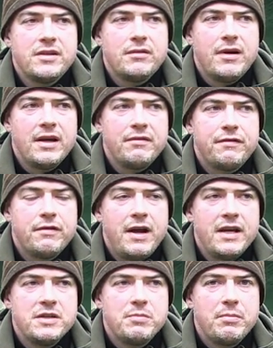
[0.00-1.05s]
the right
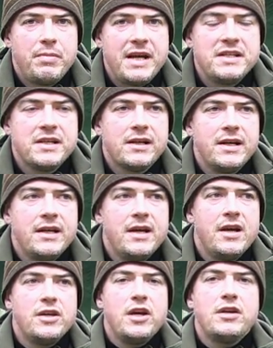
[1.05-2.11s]
phrase, but basically
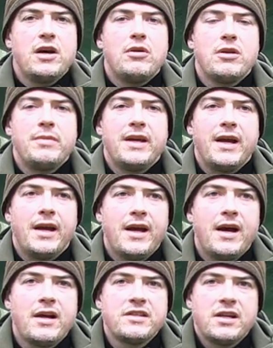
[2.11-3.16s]
you don't want to be
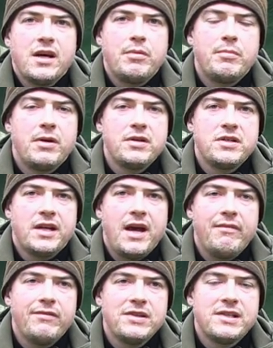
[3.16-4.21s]
carting up a bunch of
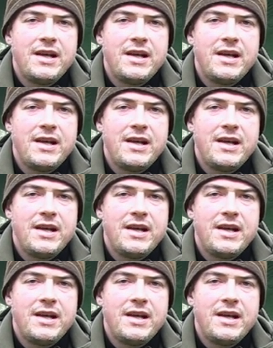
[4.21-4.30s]
canvas,